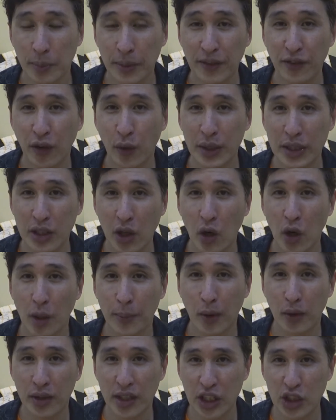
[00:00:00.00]
before we talk
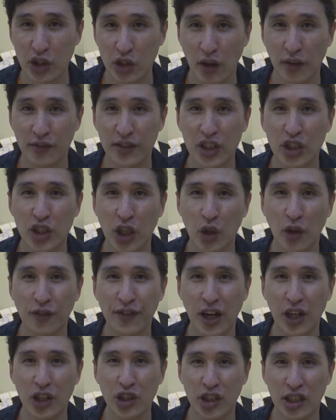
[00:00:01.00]
about each of the shadow
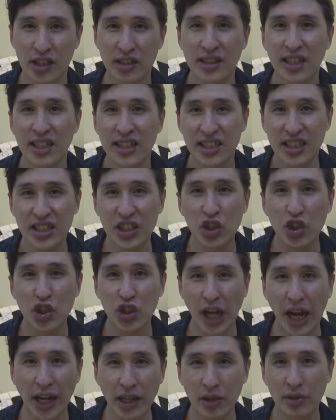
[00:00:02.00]
functions, in
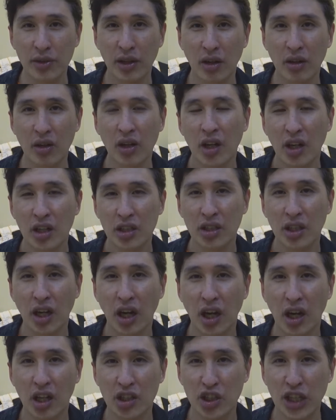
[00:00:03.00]
general,
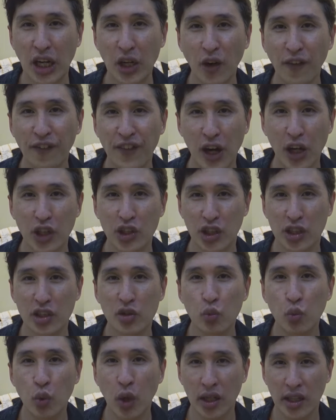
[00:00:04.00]
the shadow functions
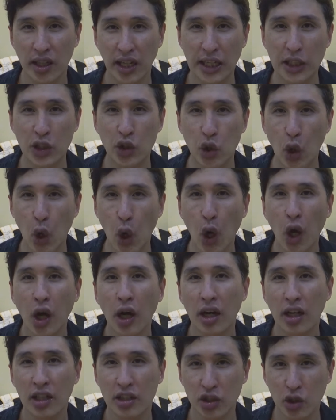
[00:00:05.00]
work in
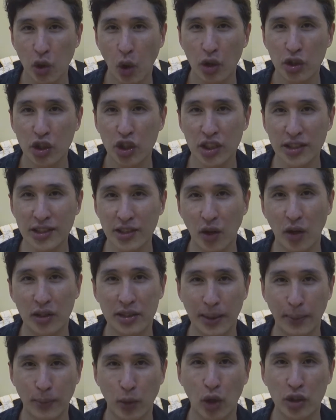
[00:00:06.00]
your unconscious or
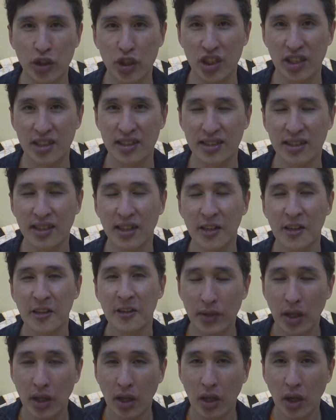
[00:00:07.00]
subconscious.
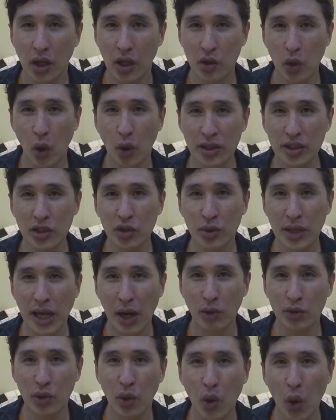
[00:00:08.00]
According to
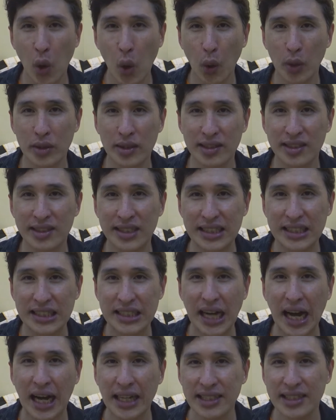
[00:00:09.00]
Carl Jung, all these
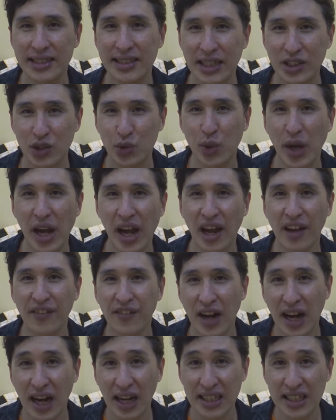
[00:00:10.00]
desires that you have
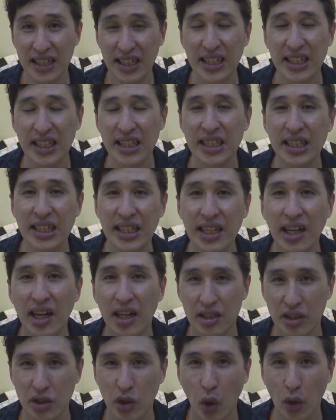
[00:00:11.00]
are in the
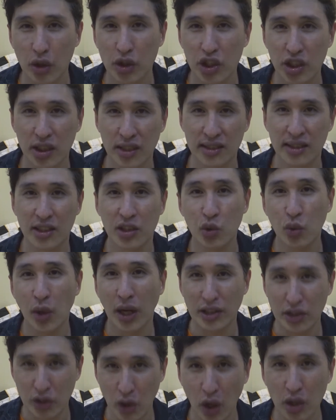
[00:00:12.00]
unconscious. You
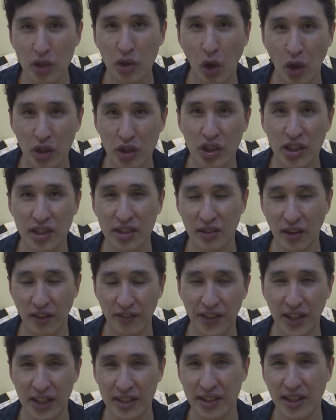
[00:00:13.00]
are not conscious
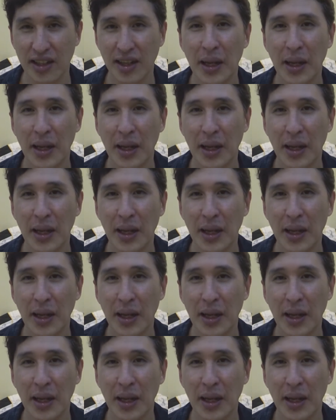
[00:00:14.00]
of it.